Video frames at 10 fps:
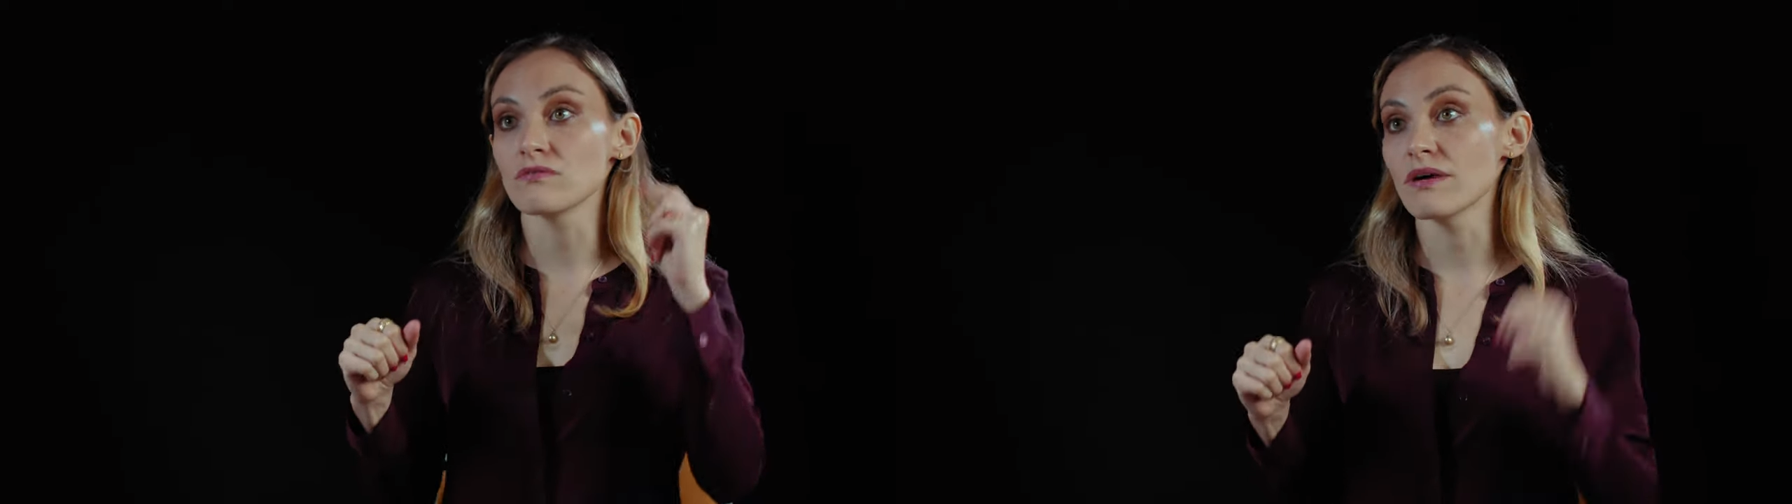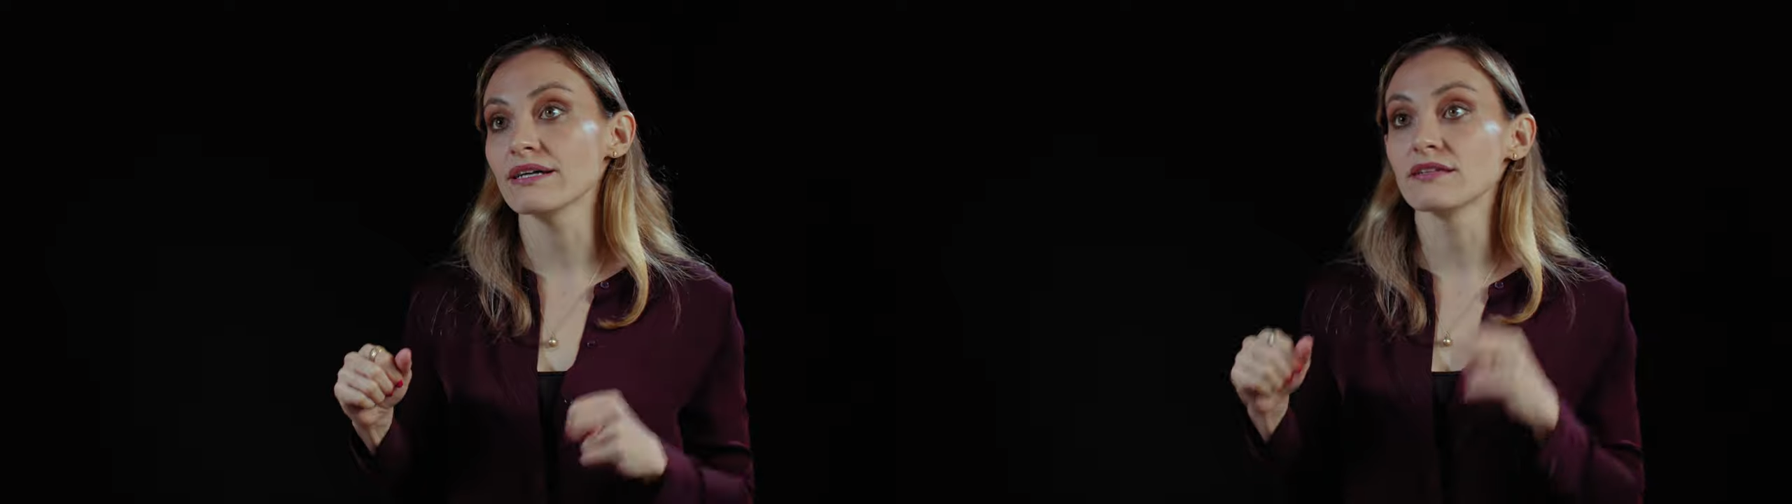
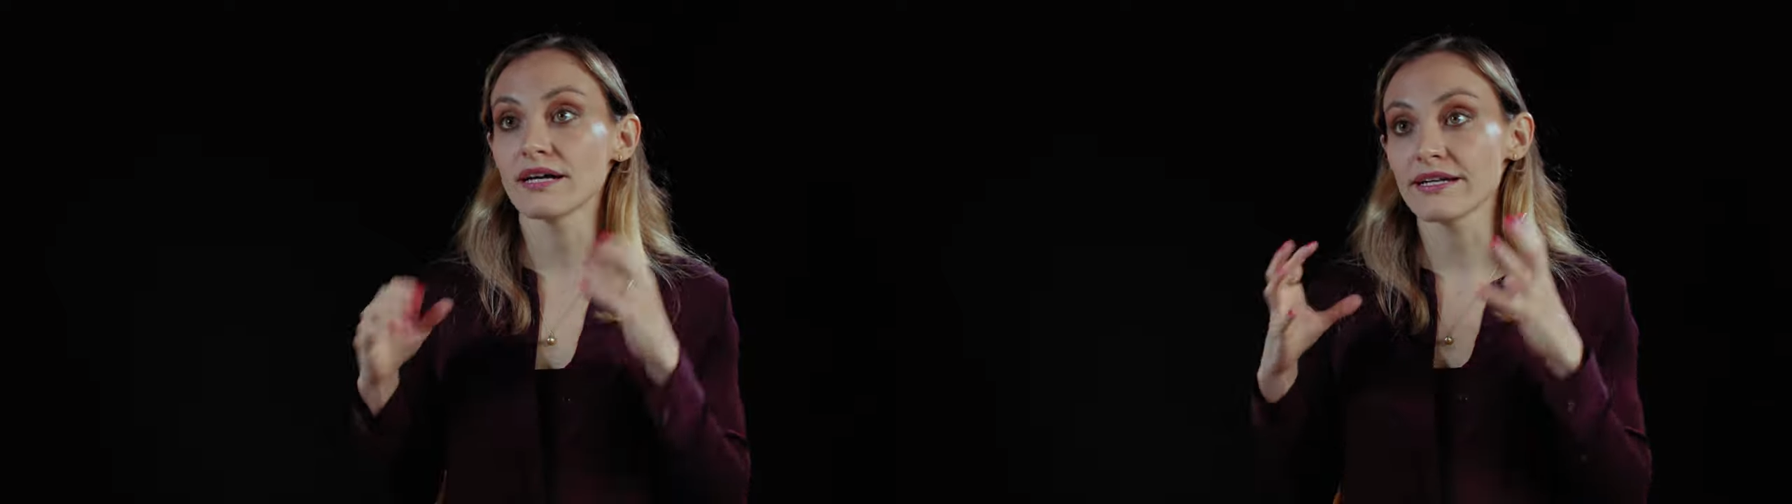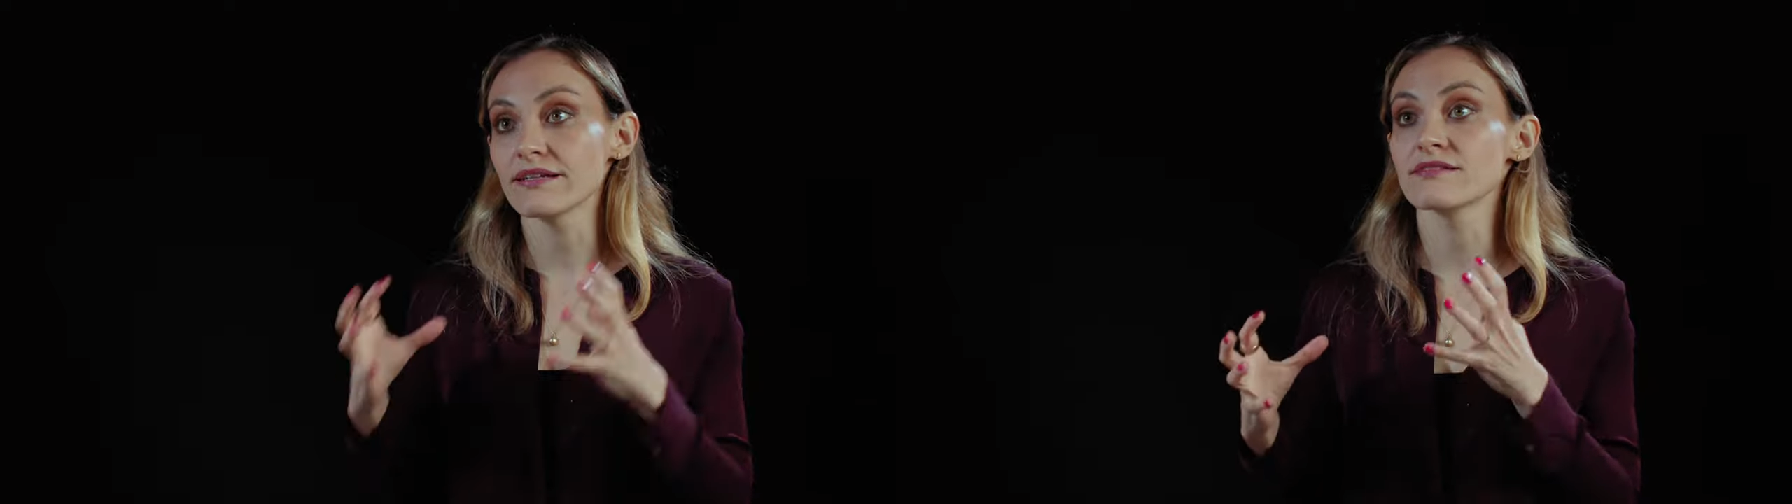my
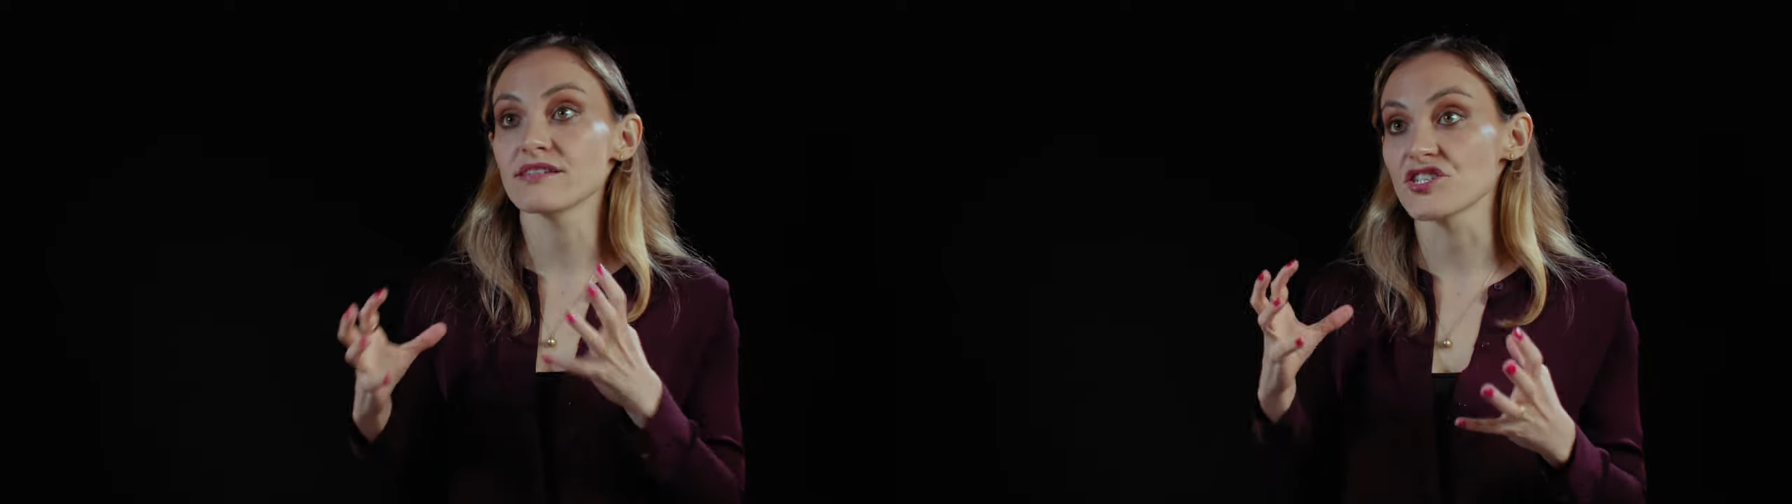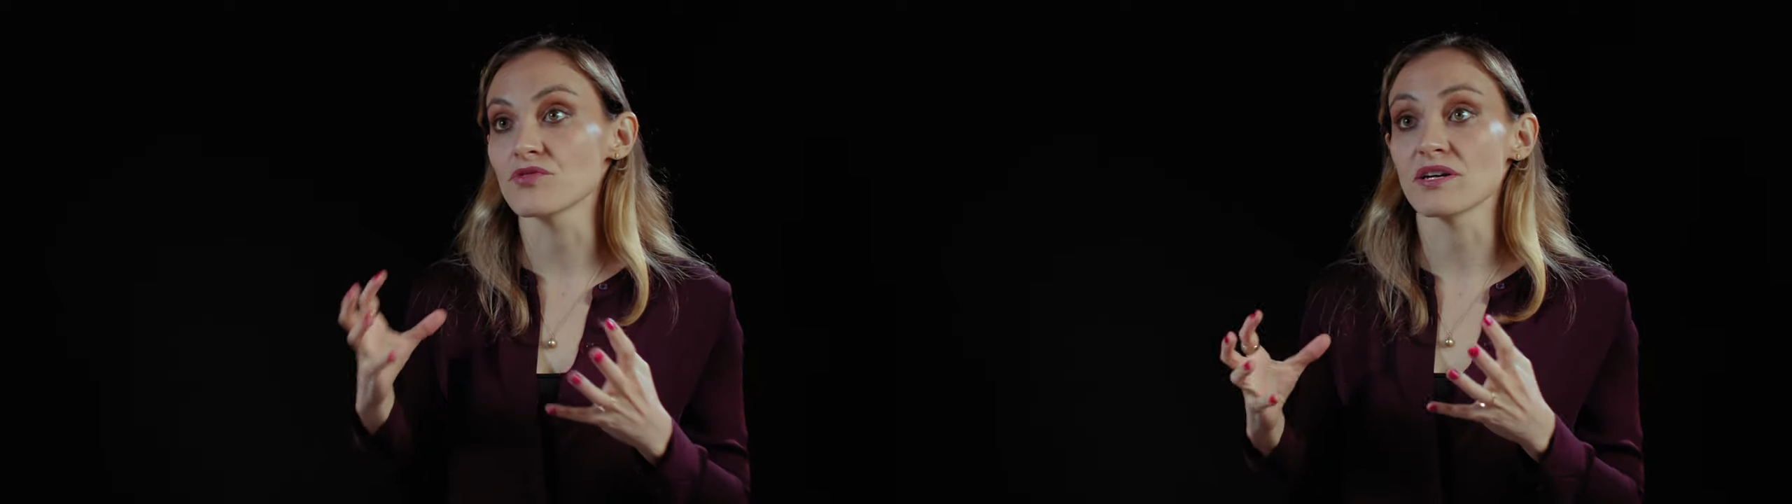lighting
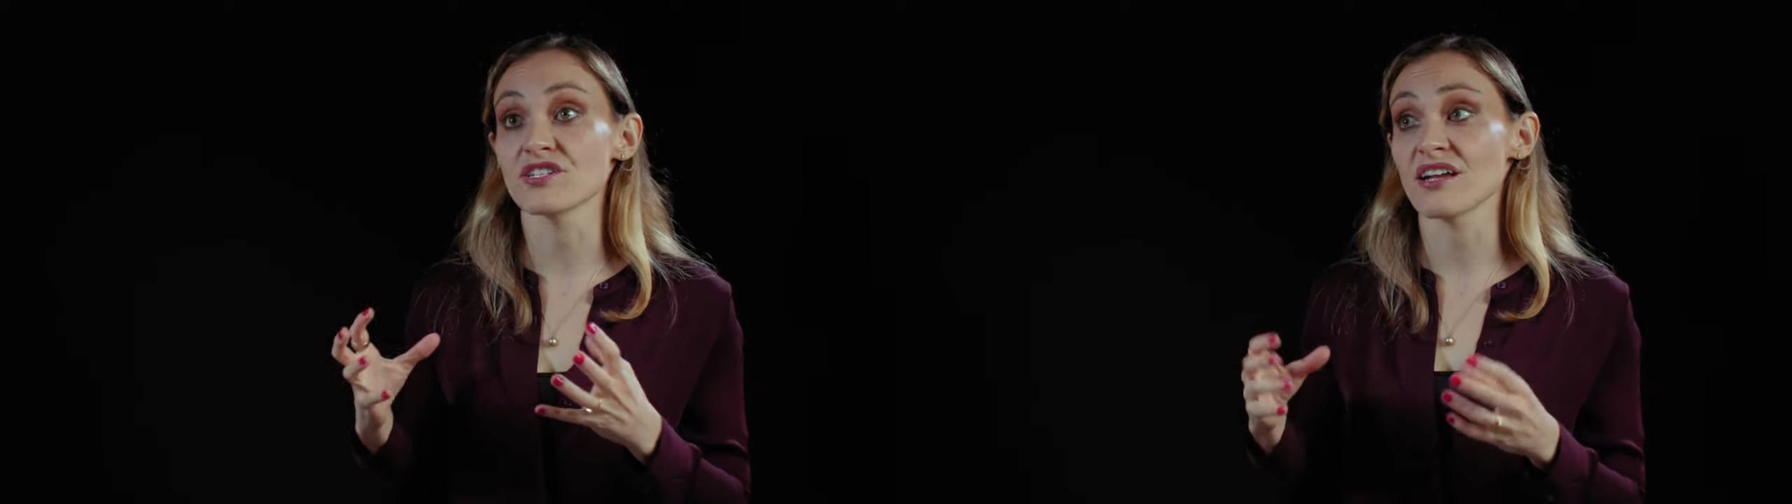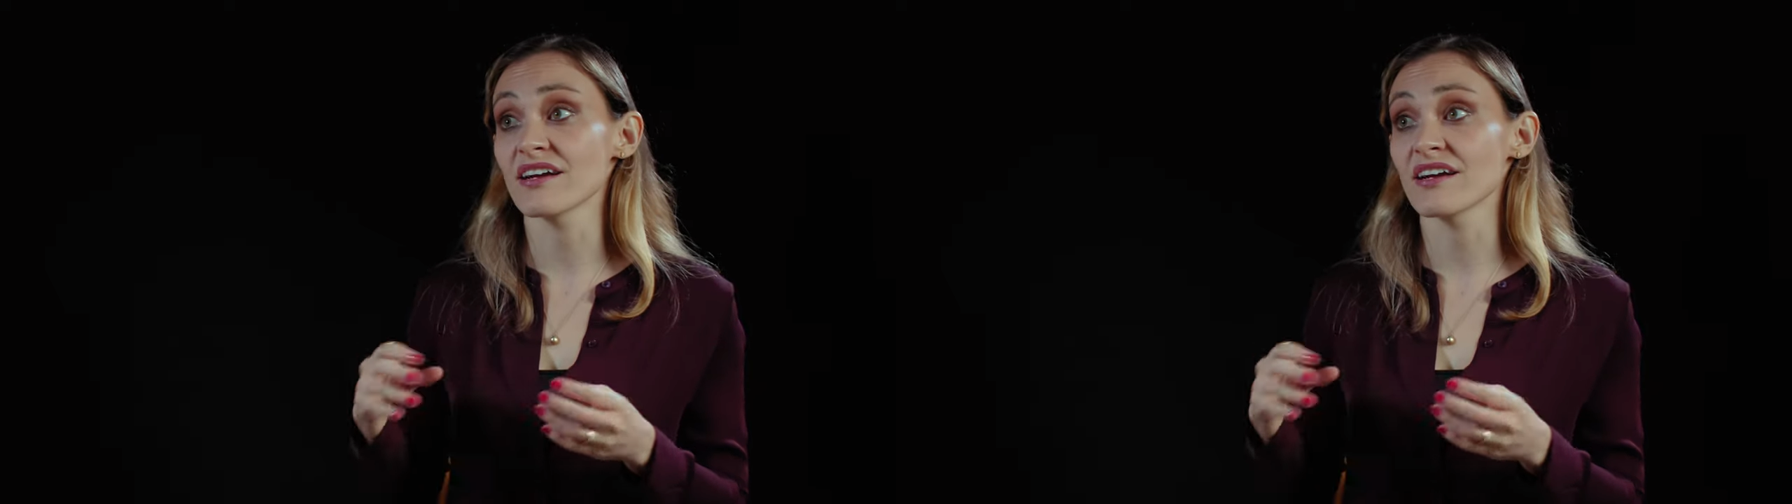situation.